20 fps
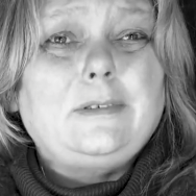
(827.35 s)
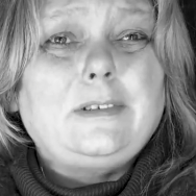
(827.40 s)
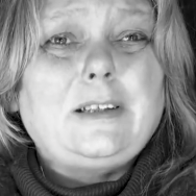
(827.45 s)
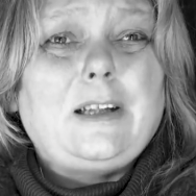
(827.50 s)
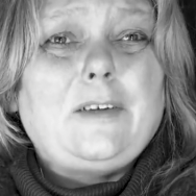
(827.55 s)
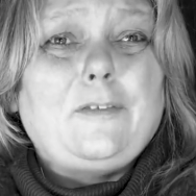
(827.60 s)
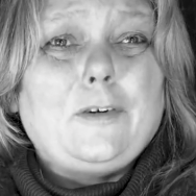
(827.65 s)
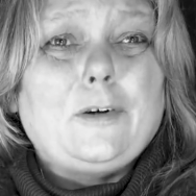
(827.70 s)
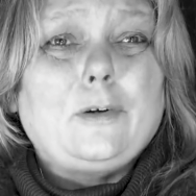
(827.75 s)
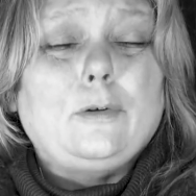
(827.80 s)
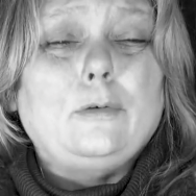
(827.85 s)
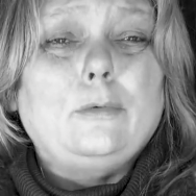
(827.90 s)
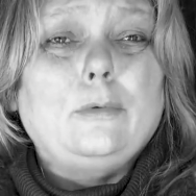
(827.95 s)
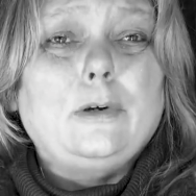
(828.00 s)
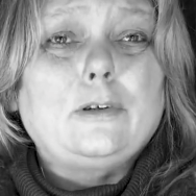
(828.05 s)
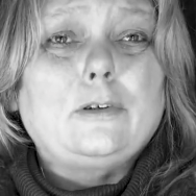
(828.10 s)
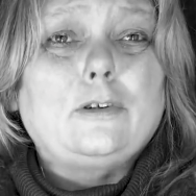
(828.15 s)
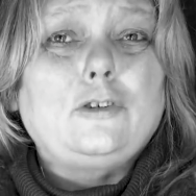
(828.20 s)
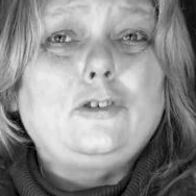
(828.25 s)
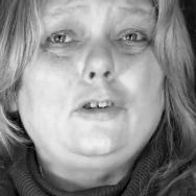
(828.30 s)
difficult
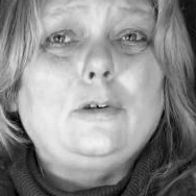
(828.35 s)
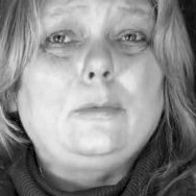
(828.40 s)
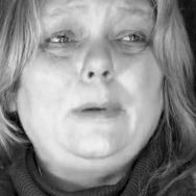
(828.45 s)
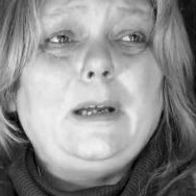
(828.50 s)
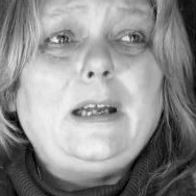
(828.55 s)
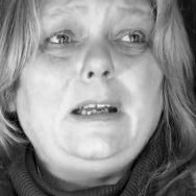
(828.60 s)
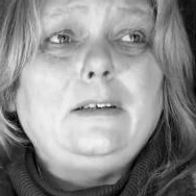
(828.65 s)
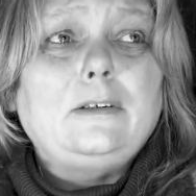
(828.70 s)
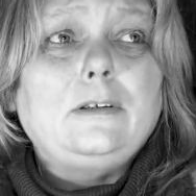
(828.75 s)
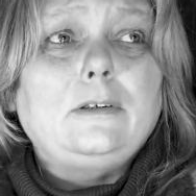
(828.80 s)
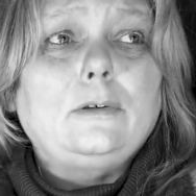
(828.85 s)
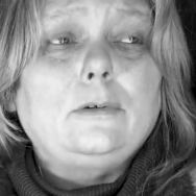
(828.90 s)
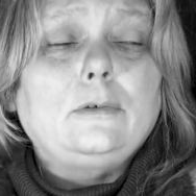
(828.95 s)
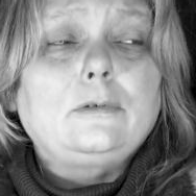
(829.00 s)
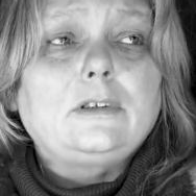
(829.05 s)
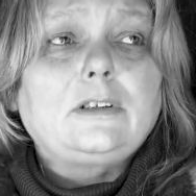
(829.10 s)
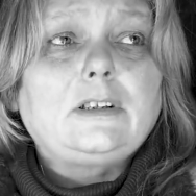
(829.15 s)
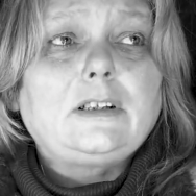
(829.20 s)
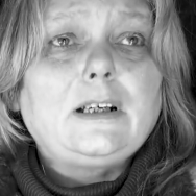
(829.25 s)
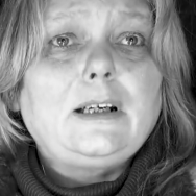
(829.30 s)
work because you're bending
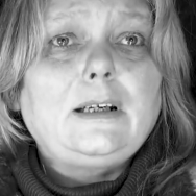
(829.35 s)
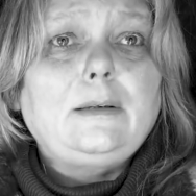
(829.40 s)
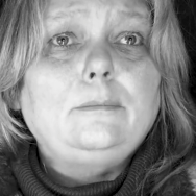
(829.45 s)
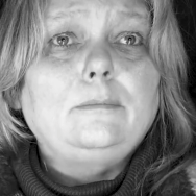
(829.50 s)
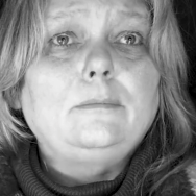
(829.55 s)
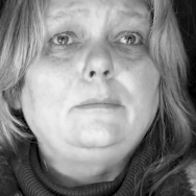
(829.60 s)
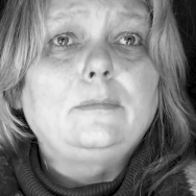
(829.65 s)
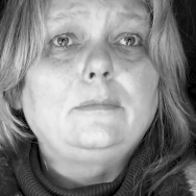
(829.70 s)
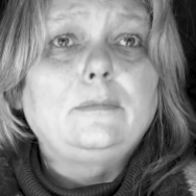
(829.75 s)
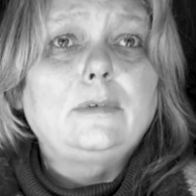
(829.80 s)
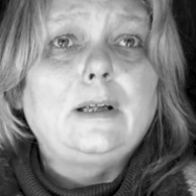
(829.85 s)
all the time,